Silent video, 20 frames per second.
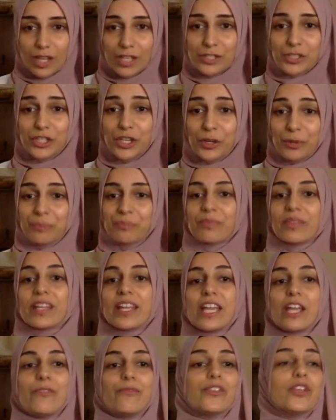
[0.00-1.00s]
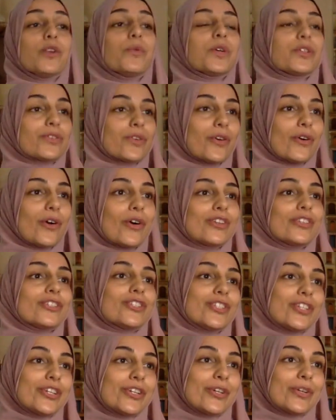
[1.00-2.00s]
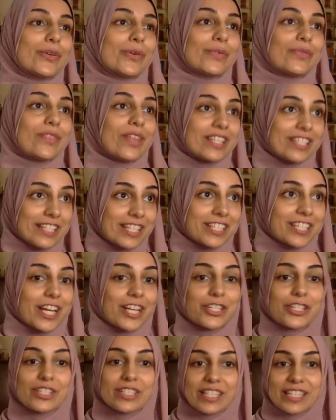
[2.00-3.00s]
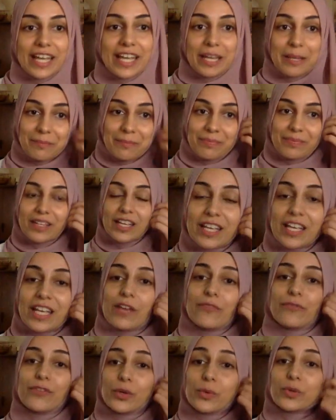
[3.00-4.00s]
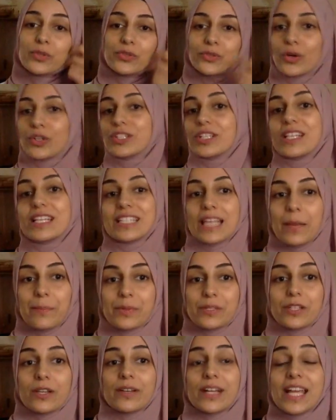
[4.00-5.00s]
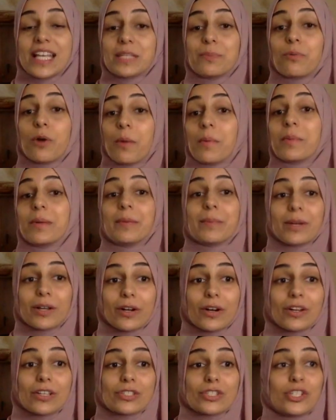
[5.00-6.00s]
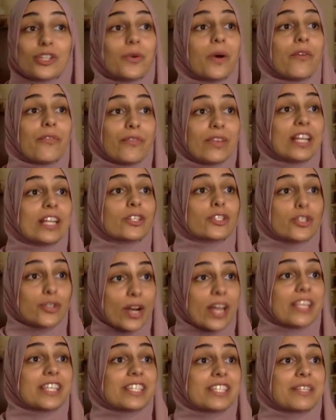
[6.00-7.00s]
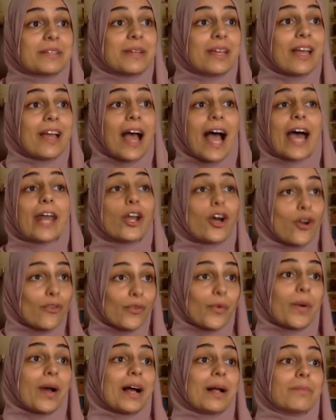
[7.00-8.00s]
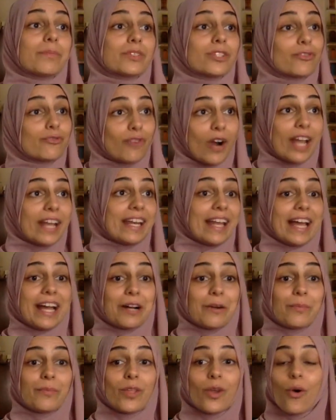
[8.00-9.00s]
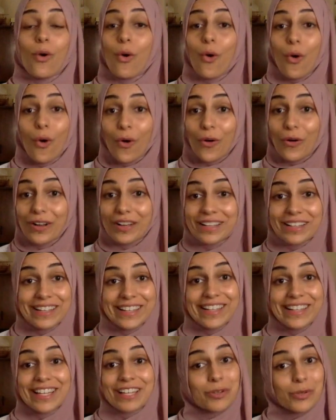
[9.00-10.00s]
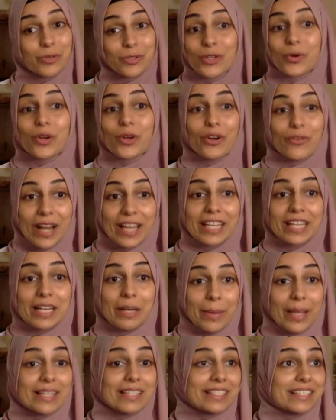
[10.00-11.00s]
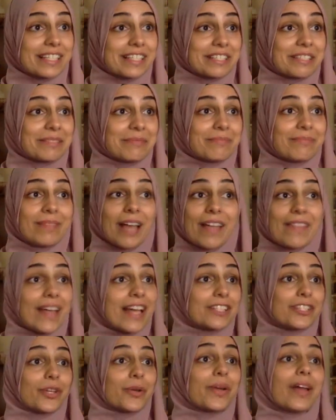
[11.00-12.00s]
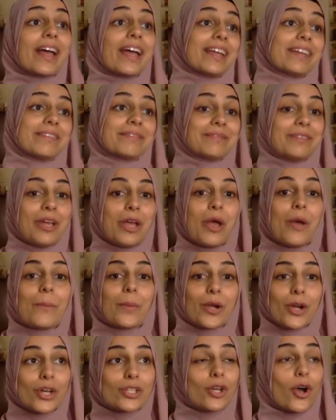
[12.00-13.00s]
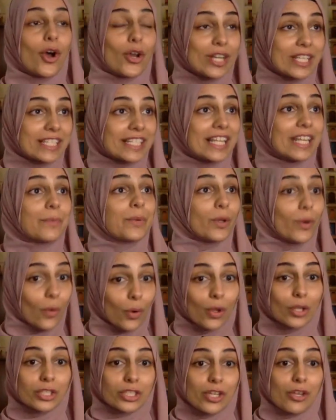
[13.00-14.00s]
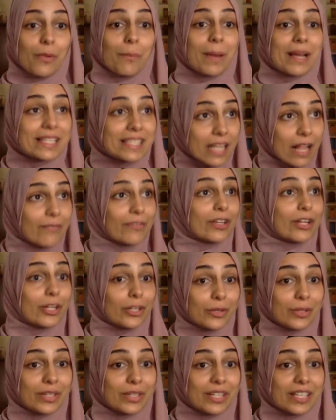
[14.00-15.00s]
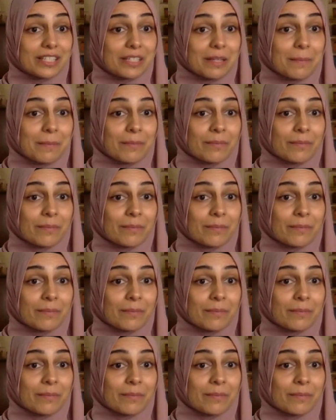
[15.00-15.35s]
So, if you were drawn to this discussion today, if you were drawn to this episode, it's probably because you are feeling stressed and overwhelmed right now, or you do on a regular basis. And that's okay, because honestly, we all do, myself included.